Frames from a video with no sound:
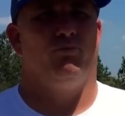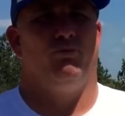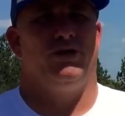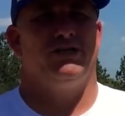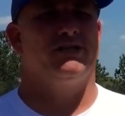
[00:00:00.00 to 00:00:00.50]

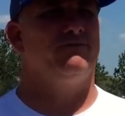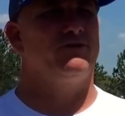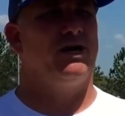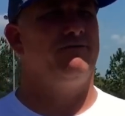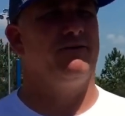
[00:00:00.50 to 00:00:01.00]
We just have to
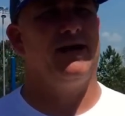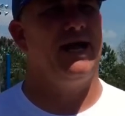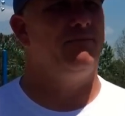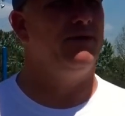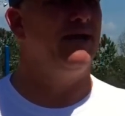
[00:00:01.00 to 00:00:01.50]
try to figure out how
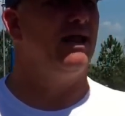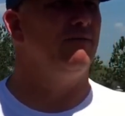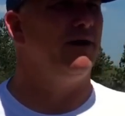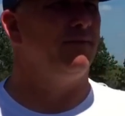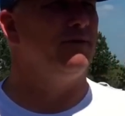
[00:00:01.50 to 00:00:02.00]
to beat
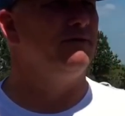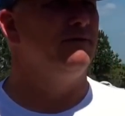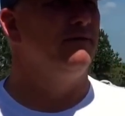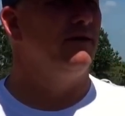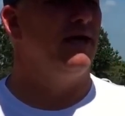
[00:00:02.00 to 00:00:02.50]
Alabama.
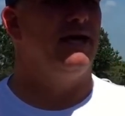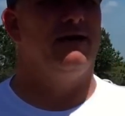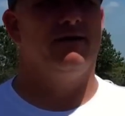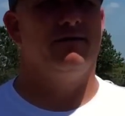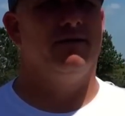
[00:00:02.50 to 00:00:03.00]

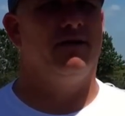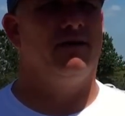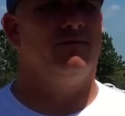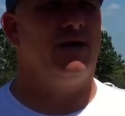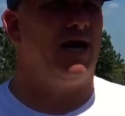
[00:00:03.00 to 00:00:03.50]
And
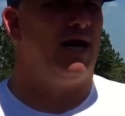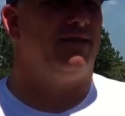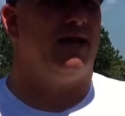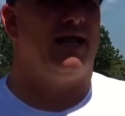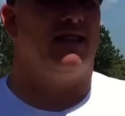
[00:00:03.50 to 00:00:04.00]
I
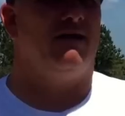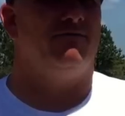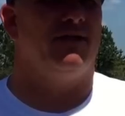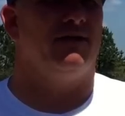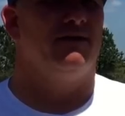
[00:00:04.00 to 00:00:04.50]
think I love
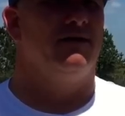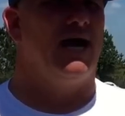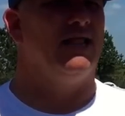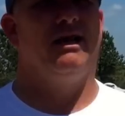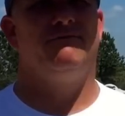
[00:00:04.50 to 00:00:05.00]
the
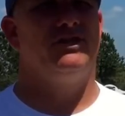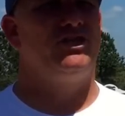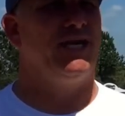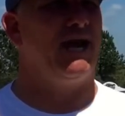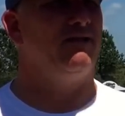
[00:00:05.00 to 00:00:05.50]

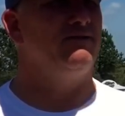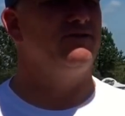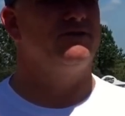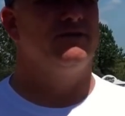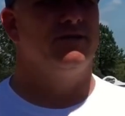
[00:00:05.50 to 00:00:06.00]

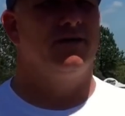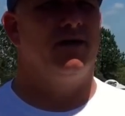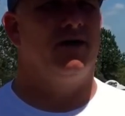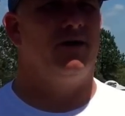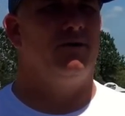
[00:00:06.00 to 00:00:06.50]
challenge.
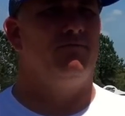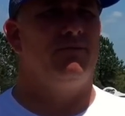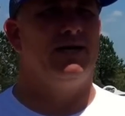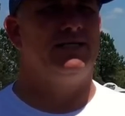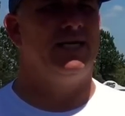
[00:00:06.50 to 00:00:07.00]

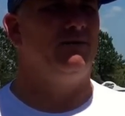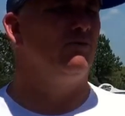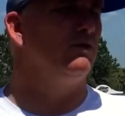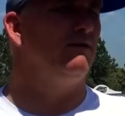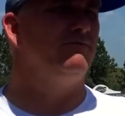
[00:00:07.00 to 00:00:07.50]
My team
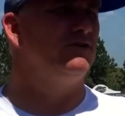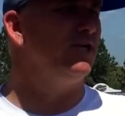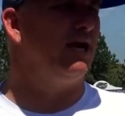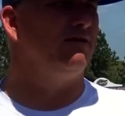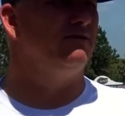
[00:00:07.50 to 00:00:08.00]
will love the
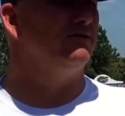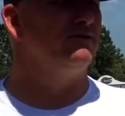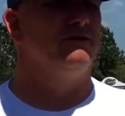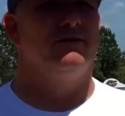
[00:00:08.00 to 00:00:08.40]
challenge.